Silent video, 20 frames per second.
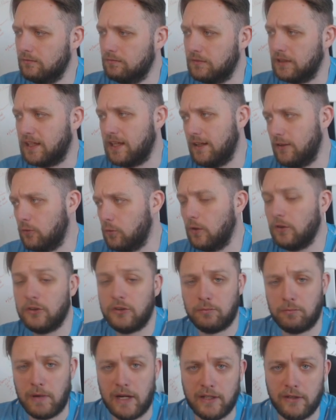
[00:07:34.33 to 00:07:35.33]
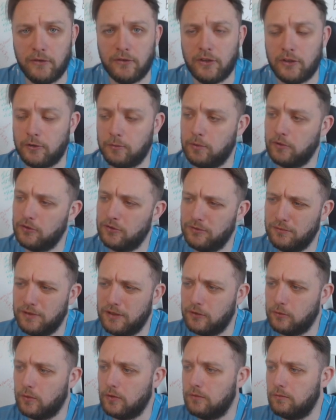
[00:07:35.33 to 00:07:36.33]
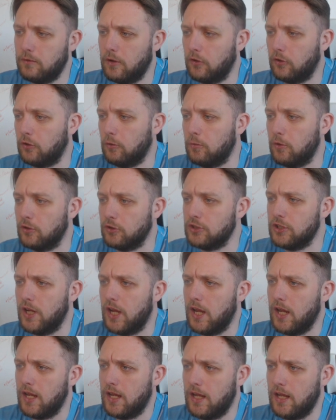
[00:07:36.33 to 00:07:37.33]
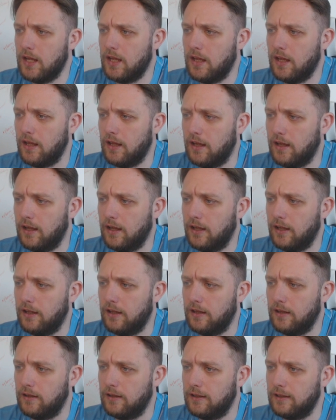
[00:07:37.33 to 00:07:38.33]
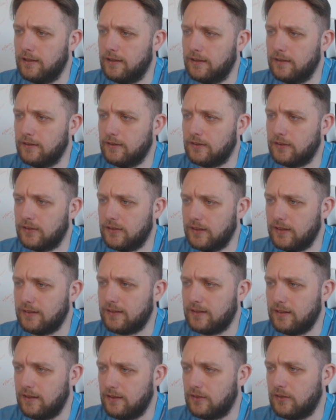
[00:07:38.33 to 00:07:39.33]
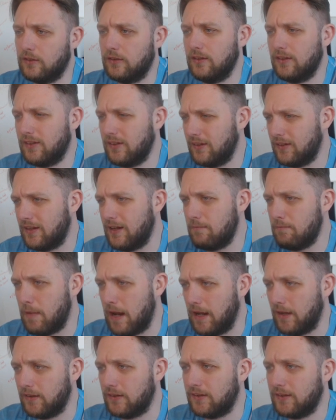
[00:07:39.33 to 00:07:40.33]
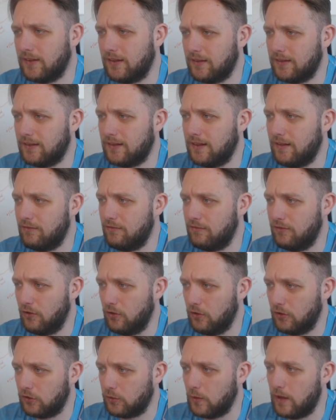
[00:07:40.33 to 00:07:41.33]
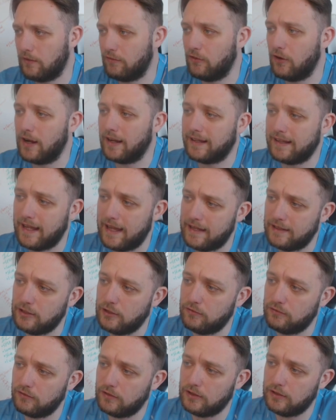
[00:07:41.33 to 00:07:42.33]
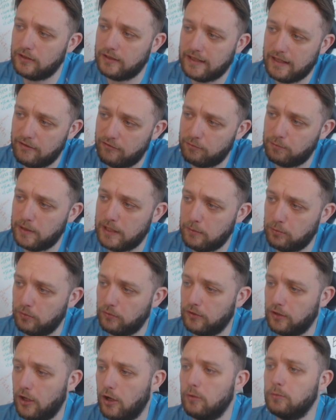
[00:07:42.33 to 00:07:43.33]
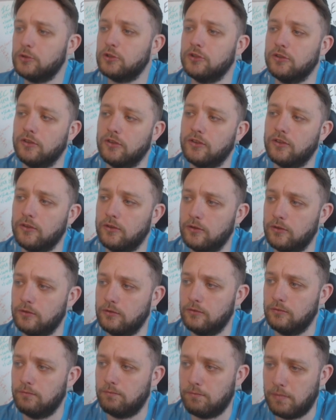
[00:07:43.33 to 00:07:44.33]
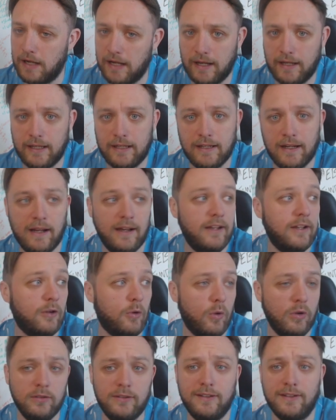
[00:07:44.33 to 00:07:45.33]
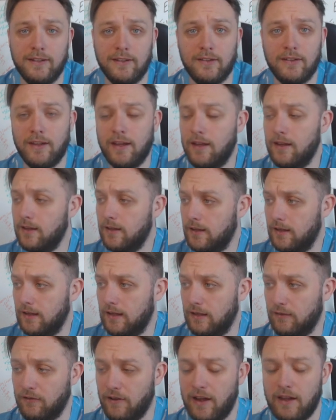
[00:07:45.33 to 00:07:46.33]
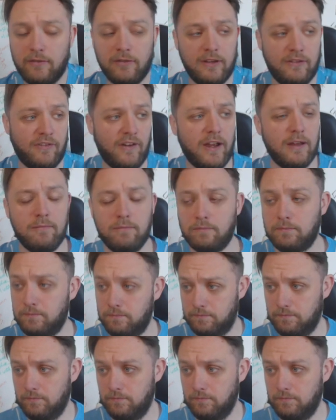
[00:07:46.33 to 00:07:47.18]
The kids ones might use it as a puzzle. This one, not so much. So 16 mats, 64 square foot. Again, you give people the option to buy in higher quantities. If I'm